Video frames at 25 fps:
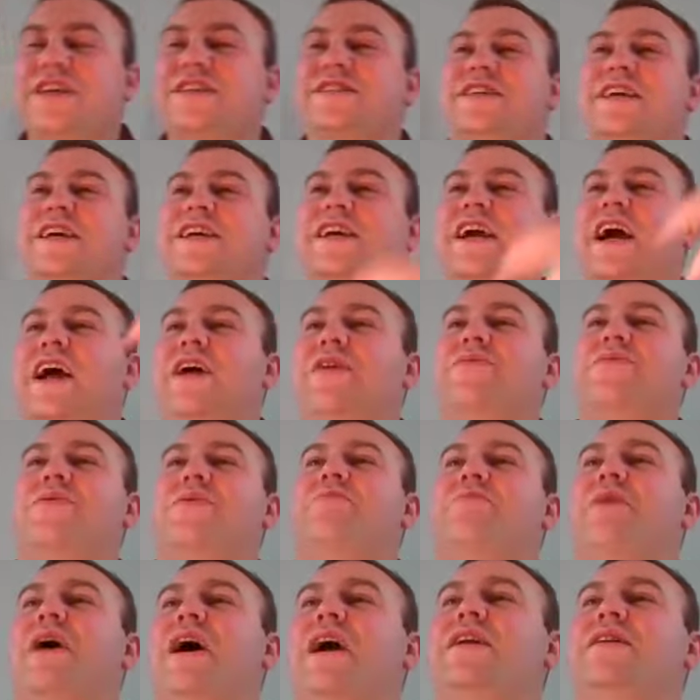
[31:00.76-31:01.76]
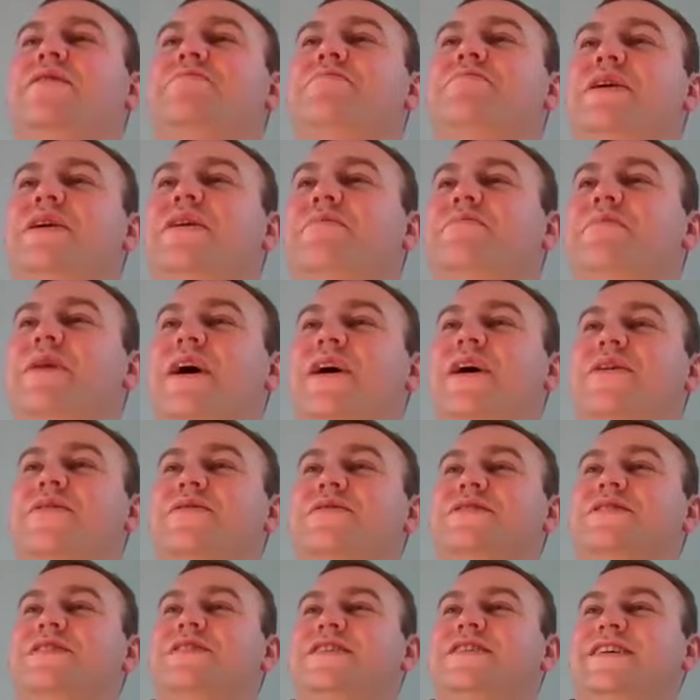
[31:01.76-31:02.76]
this, it kind of reminded me
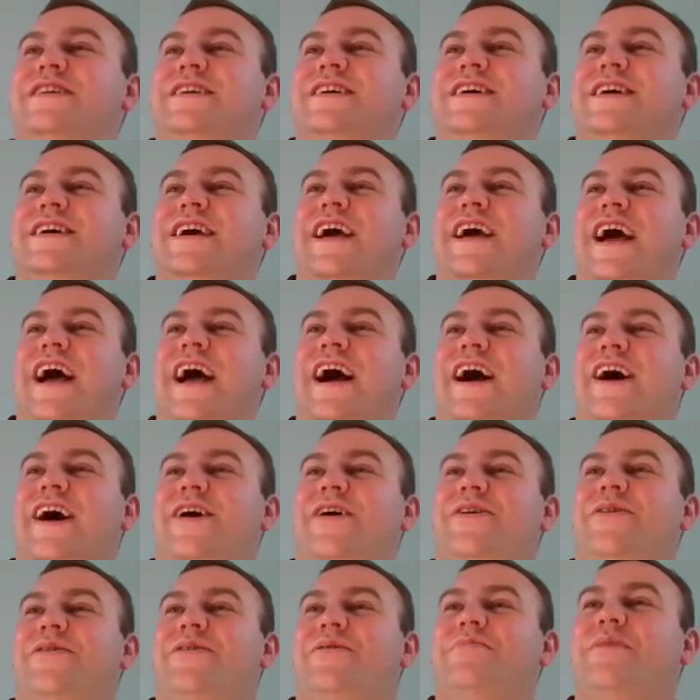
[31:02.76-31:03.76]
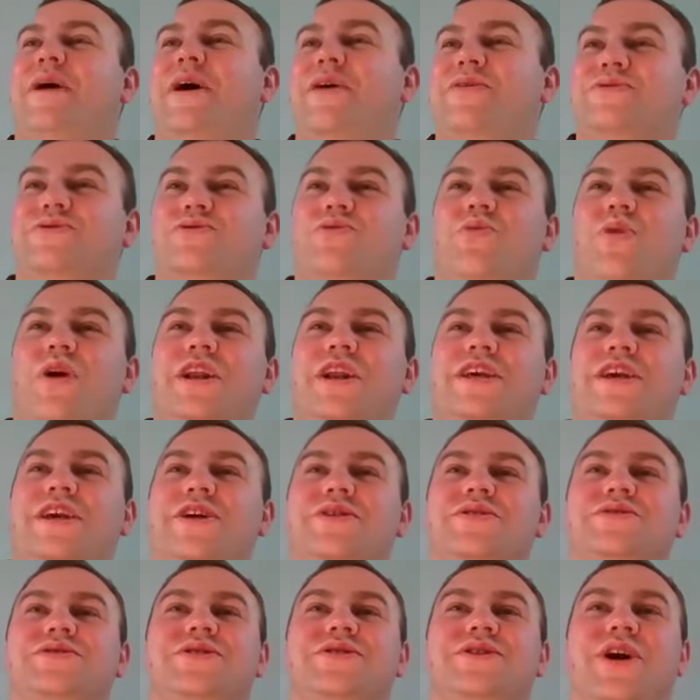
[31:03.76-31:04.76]
about how about 20
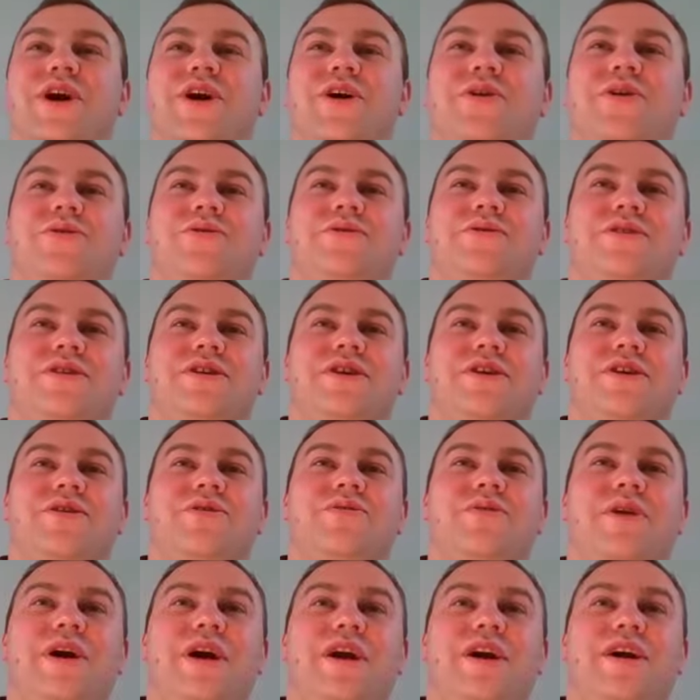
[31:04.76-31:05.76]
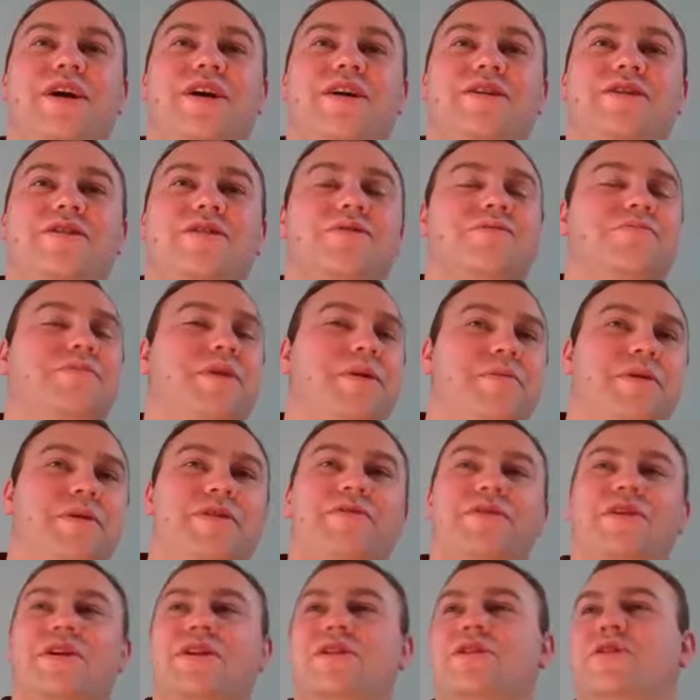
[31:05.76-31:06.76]
years ago, or maybe
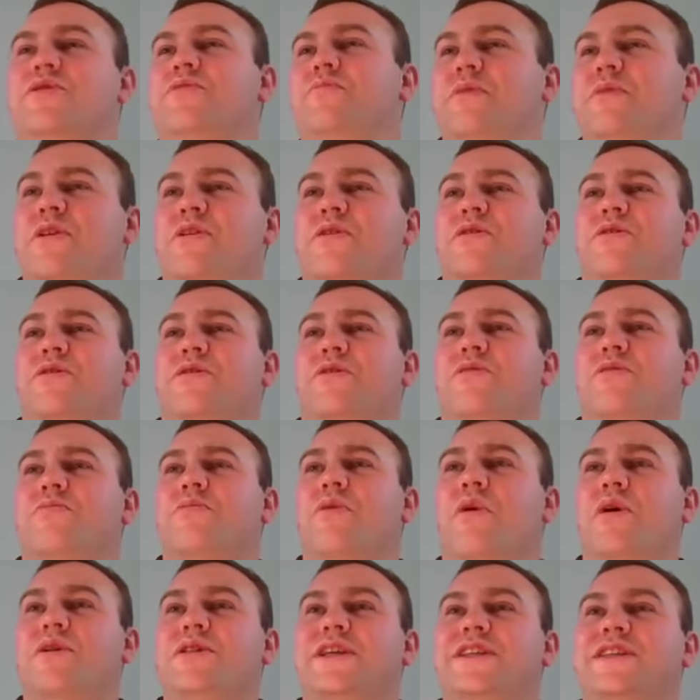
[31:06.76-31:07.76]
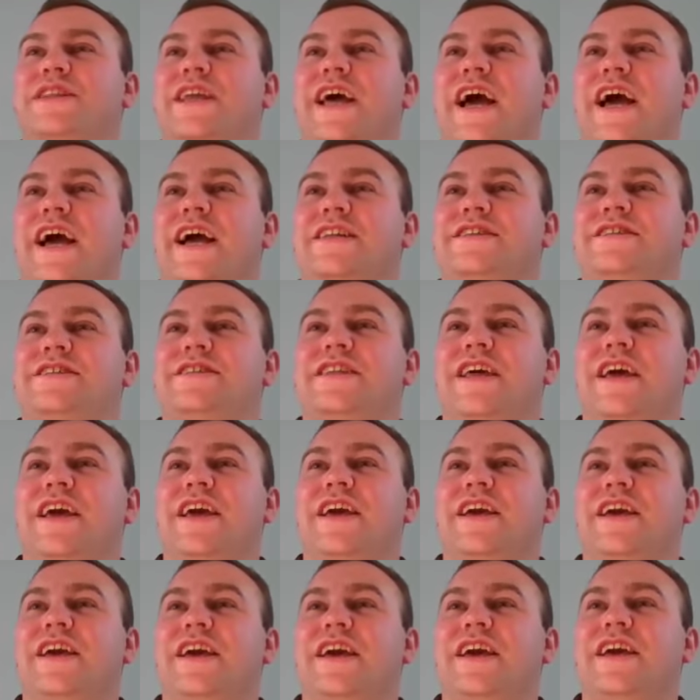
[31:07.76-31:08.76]
even a little bit more than that,
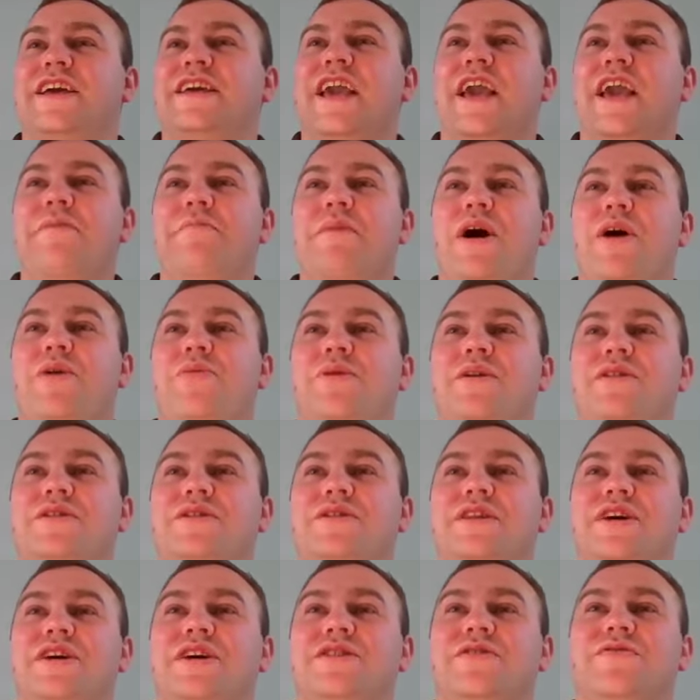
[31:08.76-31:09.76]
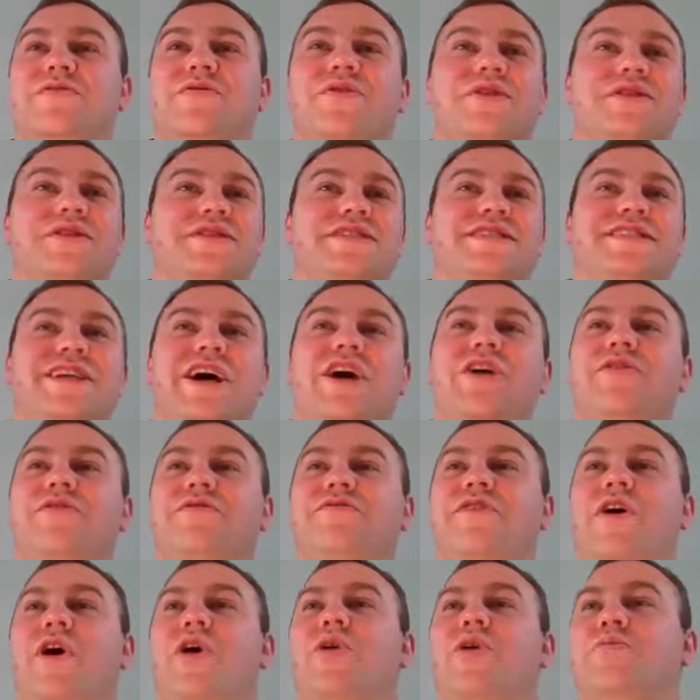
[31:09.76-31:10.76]
they came out with the first cell
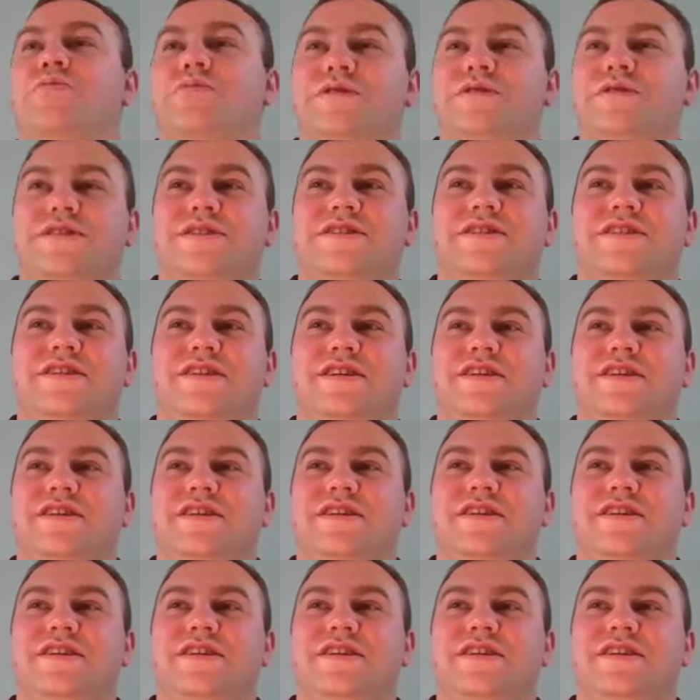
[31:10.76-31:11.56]
phones.